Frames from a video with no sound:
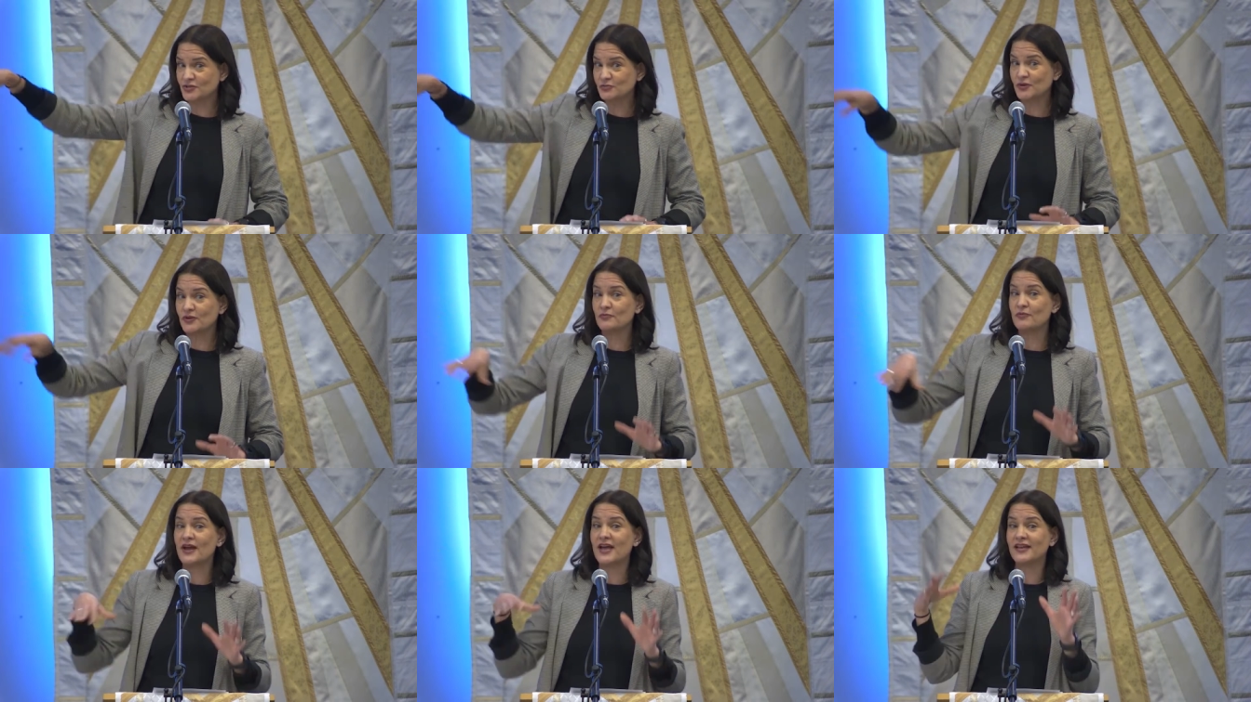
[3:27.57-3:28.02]

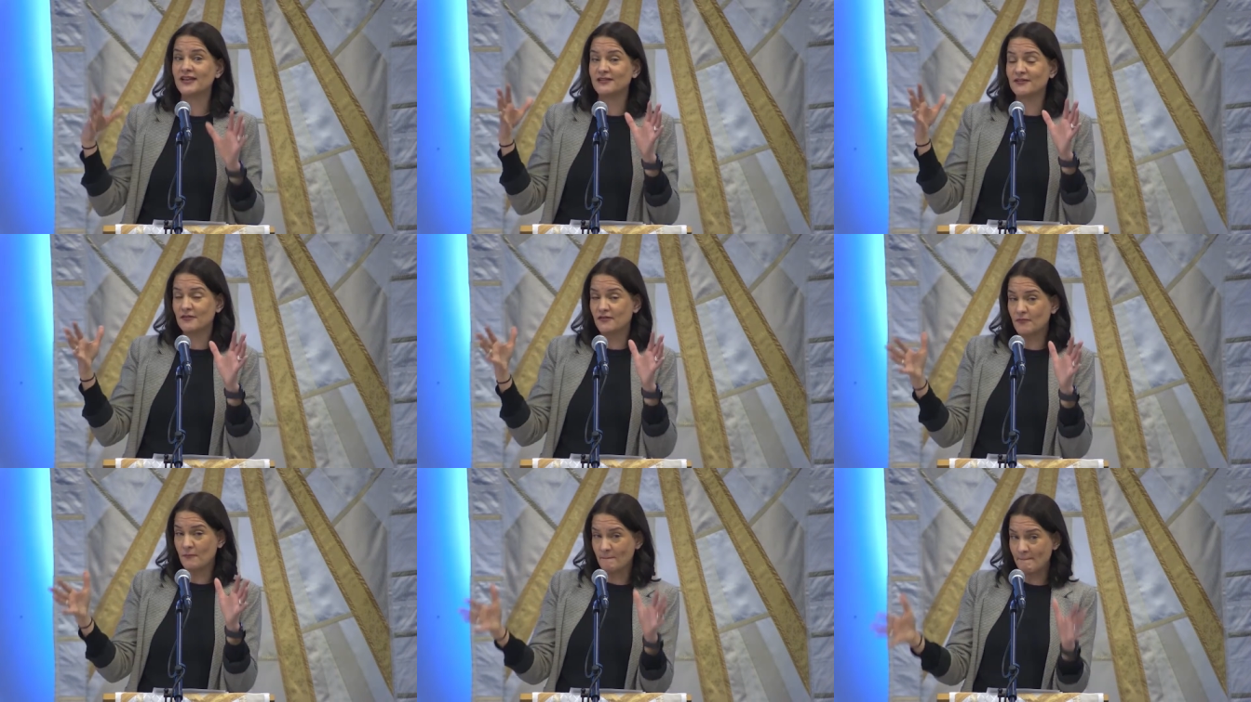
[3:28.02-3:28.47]
we read
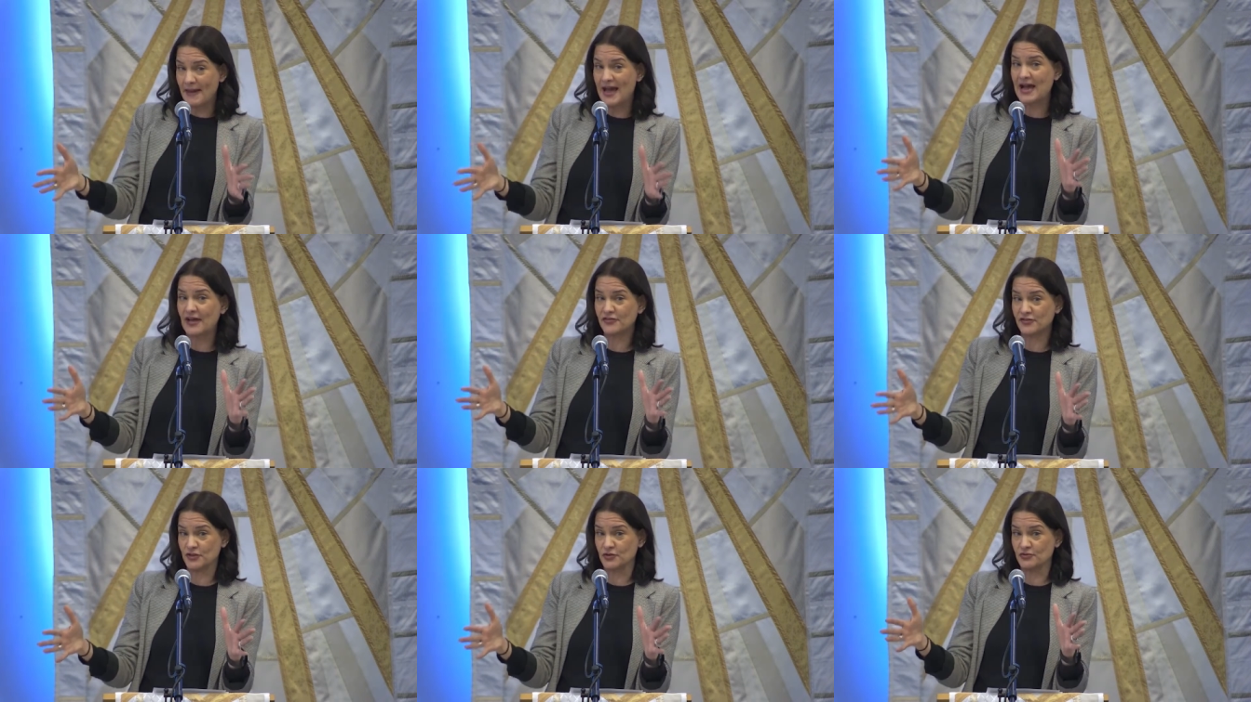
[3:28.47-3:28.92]

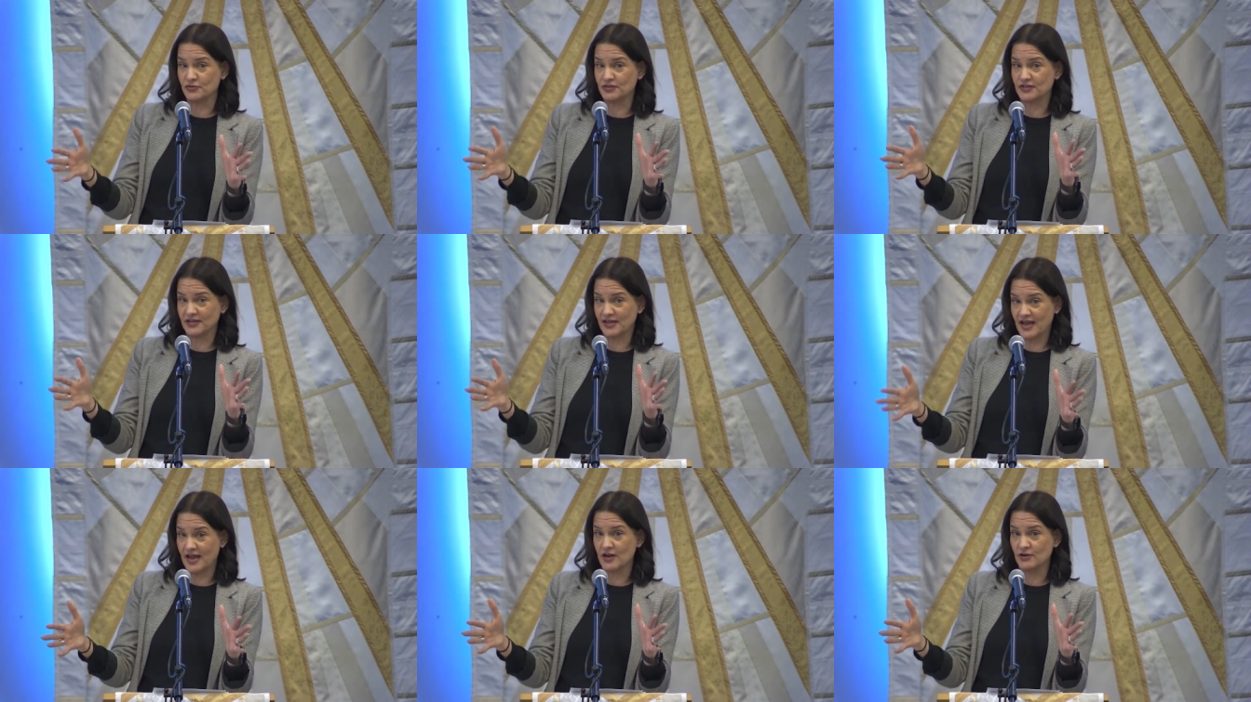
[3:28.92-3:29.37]
Matthew's
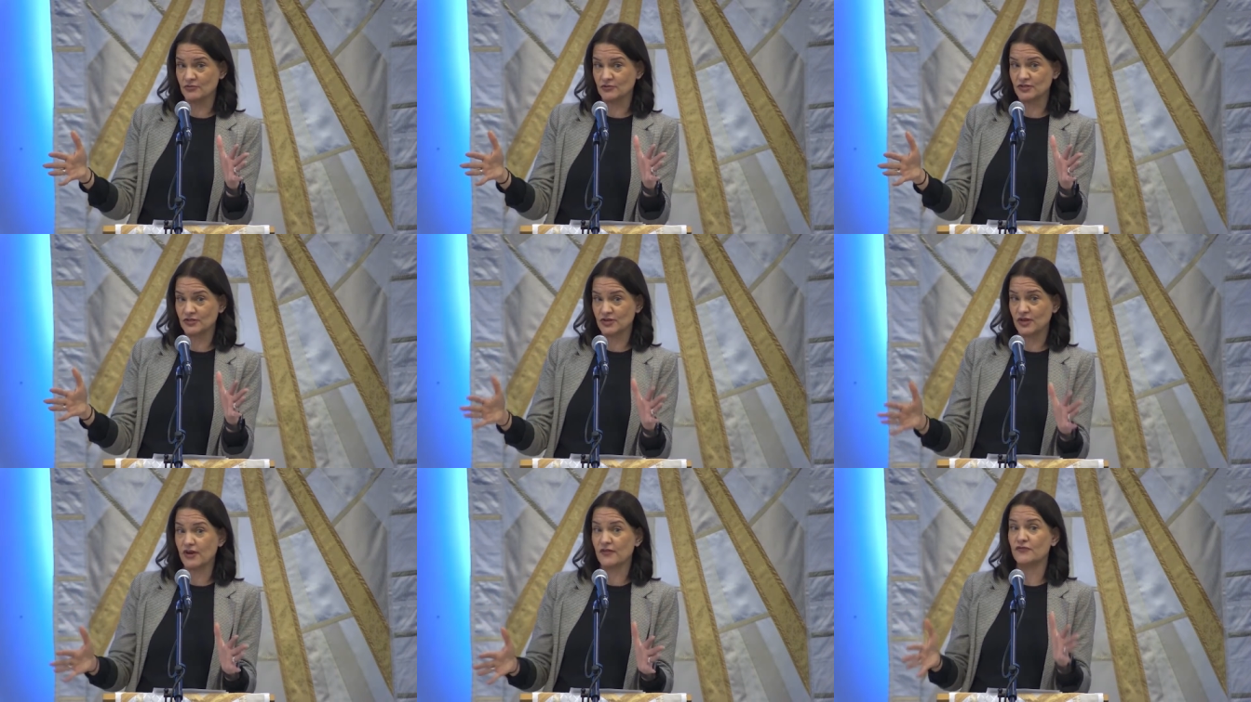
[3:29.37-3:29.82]

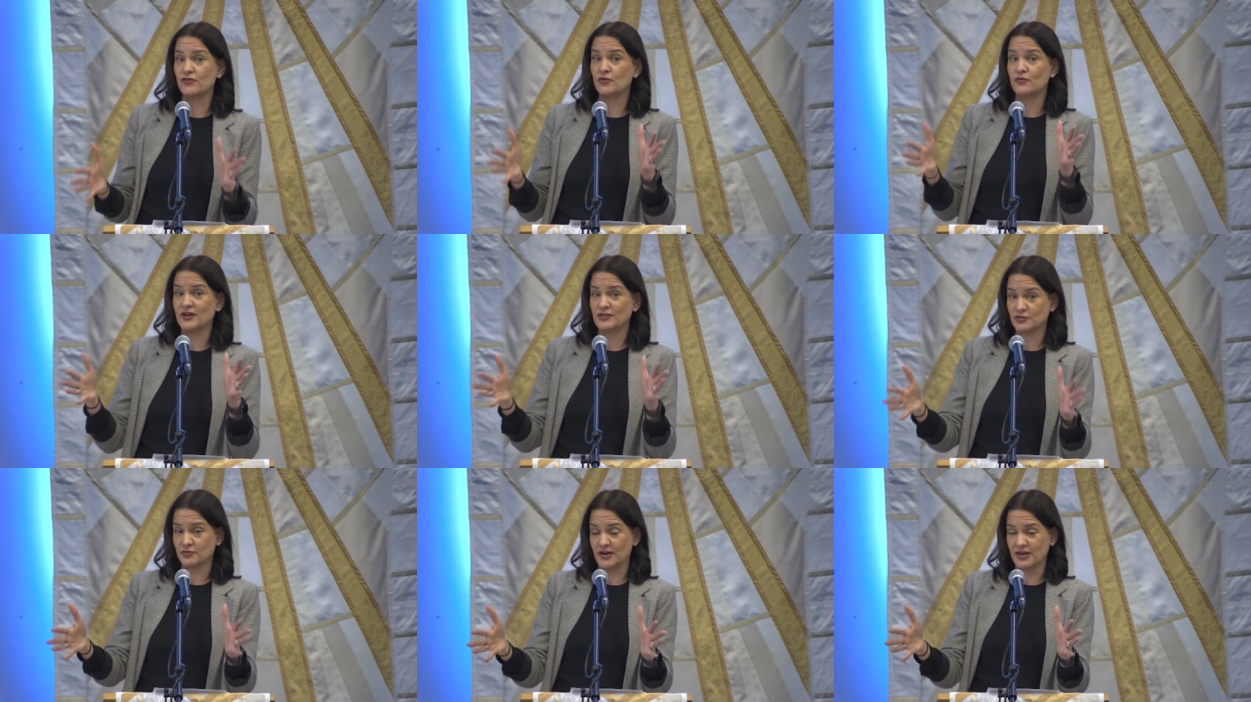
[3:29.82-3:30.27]
account of the
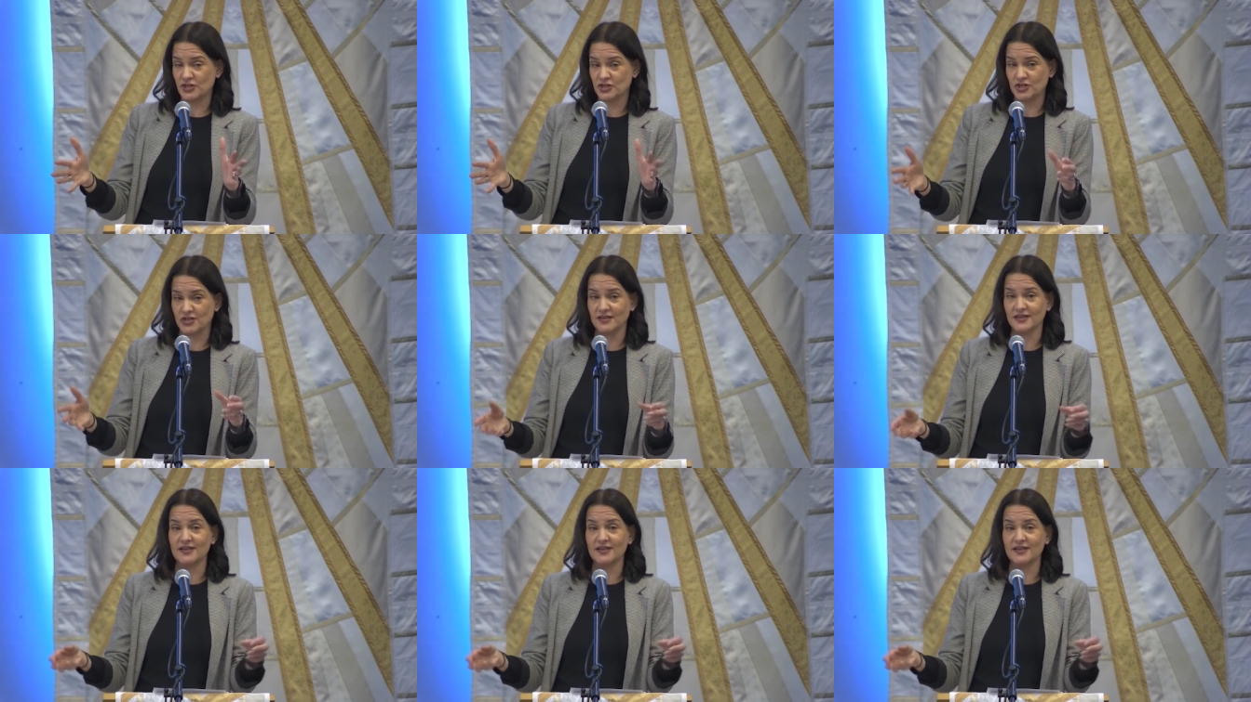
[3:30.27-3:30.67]
resurrection.